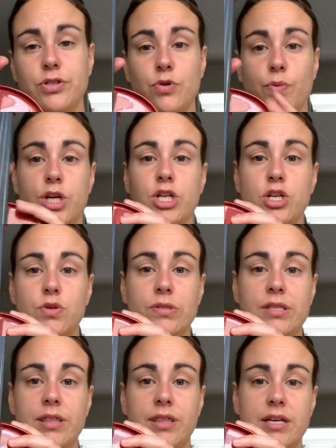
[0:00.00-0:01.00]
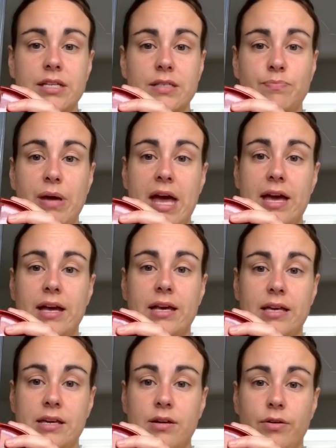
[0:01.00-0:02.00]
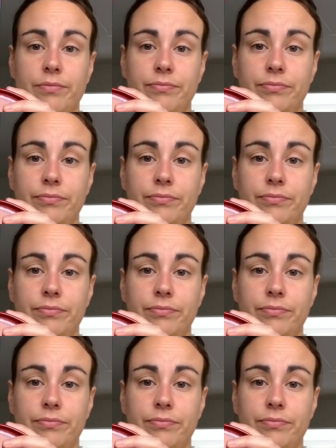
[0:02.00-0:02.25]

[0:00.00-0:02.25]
So we're going to use this peg here.